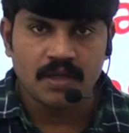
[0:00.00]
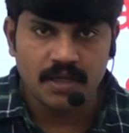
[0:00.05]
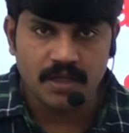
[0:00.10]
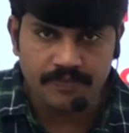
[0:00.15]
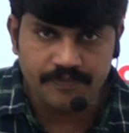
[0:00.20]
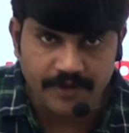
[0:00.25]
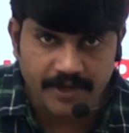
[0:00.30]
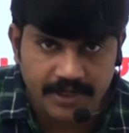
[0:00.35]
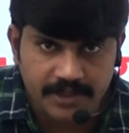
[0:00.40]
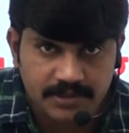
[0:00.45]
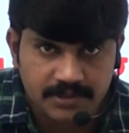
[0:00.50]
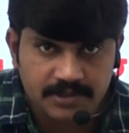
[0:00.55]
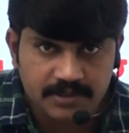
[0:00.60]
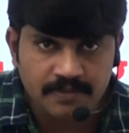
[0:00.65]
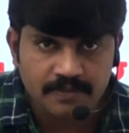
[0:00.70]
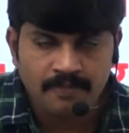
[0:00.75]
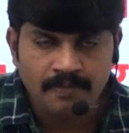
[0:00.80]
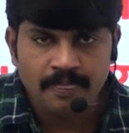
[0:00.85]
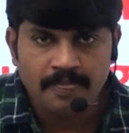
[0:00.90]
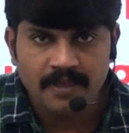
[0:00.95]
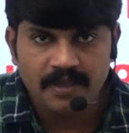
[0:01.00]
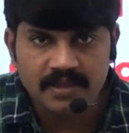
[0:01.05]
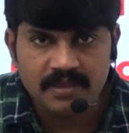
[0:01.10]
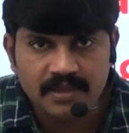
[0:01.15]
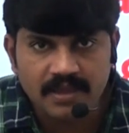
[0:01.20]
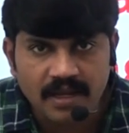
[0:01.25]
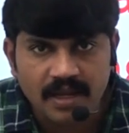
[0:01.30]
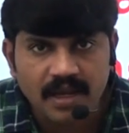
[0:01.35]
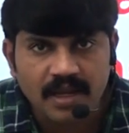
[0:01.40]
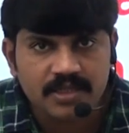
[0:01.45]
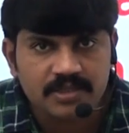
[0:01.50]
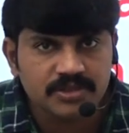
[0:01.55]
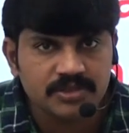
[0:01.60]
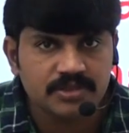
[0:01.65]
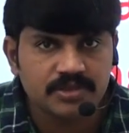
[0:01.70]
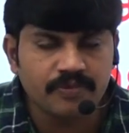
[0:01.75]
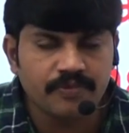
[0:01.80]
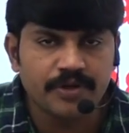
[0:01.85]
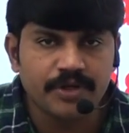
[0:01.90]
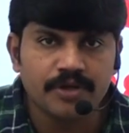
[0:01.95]
Hi friends, in the last
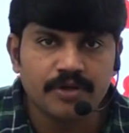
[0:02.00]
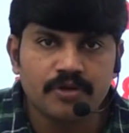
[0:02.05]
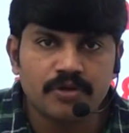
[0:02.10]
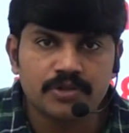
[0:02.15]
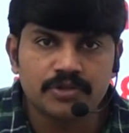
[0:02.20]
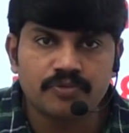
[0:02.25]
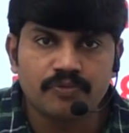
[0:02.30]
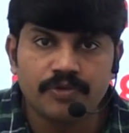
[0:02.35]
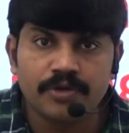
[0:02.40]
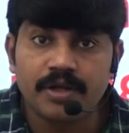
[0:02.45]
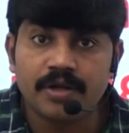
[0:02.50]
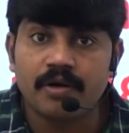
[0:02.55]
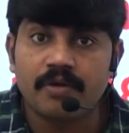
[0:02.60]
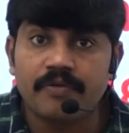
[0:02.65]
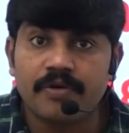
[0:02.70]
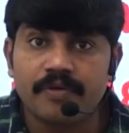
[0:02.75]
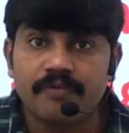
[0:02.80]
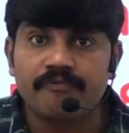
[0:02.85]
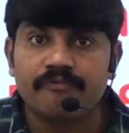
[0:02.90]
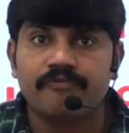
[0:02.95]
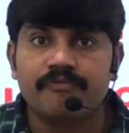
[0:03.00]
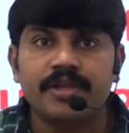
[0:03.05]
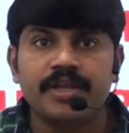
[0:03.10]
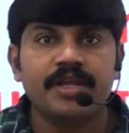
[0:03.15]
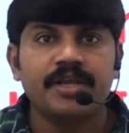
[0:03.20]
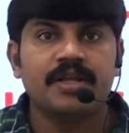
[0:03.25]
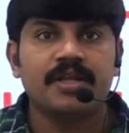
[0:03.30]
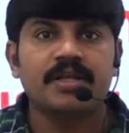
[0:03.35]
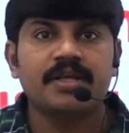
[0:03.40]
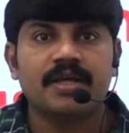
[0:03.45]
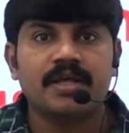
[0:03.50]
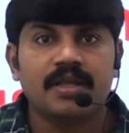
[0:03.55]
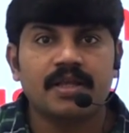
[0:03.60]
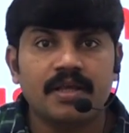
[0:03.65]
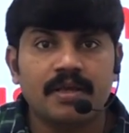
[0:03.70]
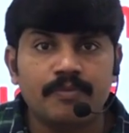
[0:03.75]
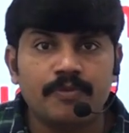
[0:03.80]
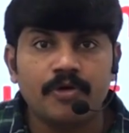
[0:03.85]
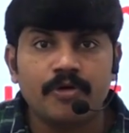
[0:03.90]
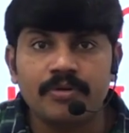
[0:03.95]
videos we covered very clearly
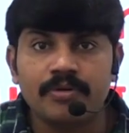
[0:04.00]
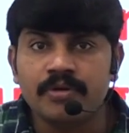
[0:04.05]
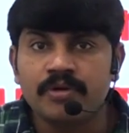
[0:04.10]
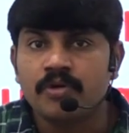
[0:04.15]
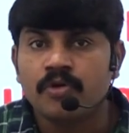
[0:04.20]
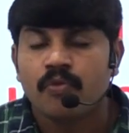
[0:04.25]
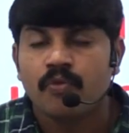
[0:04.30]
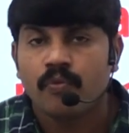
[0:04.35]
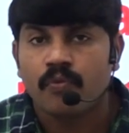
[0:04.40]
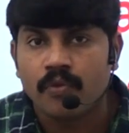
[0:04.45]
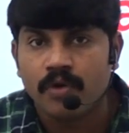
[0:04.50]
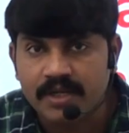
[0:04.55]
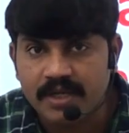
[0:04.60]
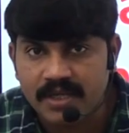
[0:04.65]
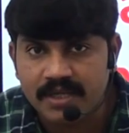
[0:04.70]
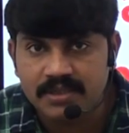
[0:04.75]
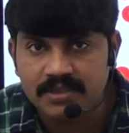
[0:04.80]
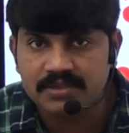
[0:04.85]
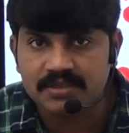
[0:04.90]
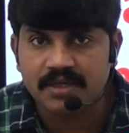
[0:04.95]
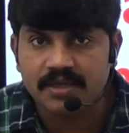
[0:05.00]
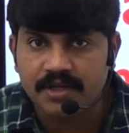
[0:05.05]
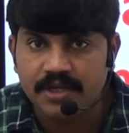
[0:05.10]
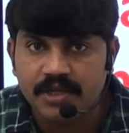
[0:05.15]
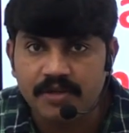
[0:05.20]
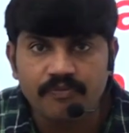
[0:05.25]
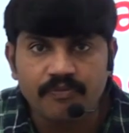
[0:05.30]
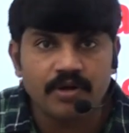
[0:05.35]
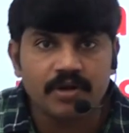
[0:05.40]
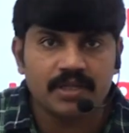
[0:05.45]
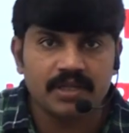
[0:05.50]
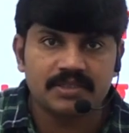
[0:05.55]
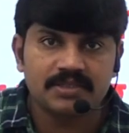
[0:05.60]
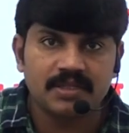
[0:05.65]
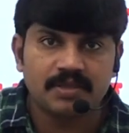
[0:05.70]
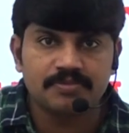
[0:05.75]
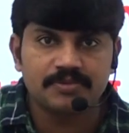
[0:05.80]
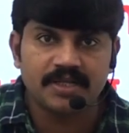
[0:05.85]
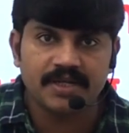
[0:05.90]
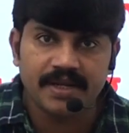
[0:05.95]
about what is the default
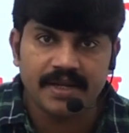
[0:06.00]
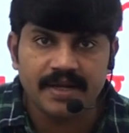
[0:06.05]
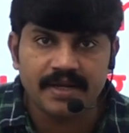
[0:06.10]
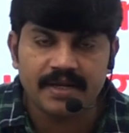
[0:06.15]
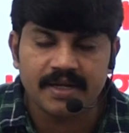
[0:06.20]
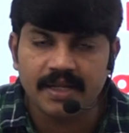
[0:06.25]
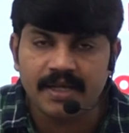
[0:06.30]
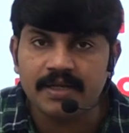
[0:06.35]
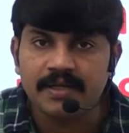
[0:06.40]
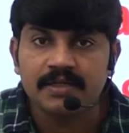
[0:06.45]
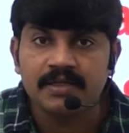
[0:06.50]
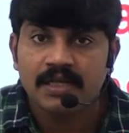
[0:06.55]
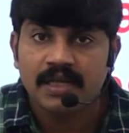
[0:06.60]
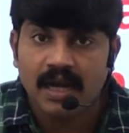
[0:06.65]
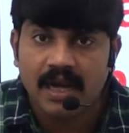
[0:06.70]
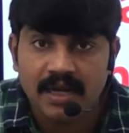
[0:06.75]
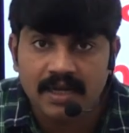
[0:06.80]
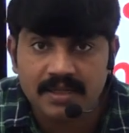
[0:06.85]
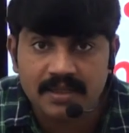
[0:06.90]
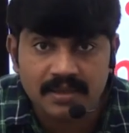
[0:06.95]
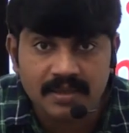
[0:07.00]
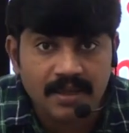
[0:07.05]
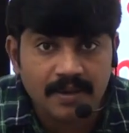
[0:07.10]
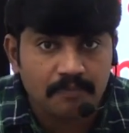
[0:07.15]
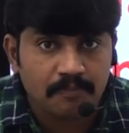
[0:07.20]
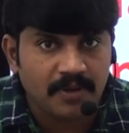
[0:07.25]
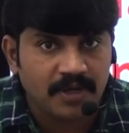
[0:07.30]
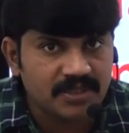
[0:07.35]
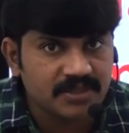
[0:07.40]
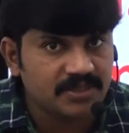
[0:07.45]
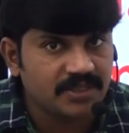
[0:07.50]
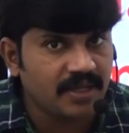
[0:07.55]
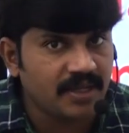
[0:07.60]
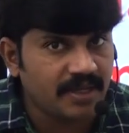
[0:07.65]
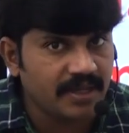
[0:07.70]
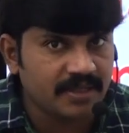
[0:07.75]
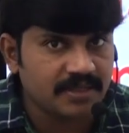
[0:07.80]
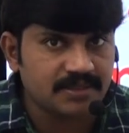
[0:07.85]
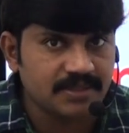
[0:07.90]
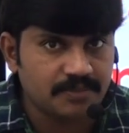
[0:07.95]
exception handling and then partial
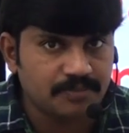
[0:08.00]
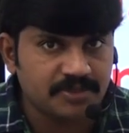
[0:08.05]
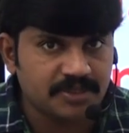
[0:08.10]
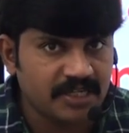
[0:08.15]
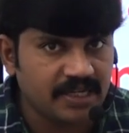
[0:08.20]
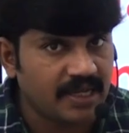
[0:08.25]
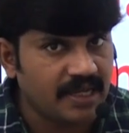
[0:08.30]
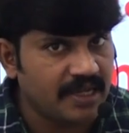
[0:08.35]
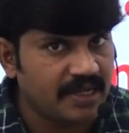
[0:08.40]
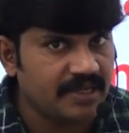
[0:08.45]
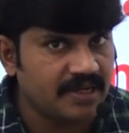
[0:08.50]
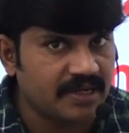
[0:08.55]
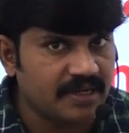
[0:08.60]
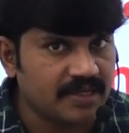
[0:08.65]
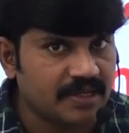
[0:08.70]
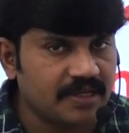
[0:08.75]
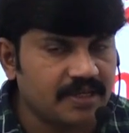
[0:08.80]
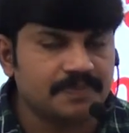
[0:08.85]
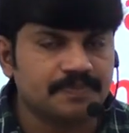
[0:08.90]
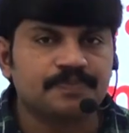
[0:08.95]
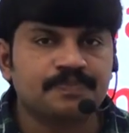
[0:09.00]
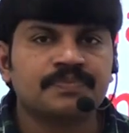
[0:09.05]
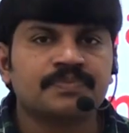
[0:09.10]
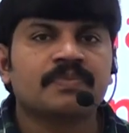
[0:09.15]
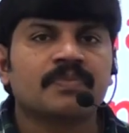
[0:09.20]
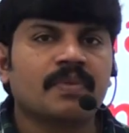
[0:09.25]
exception hierarchy.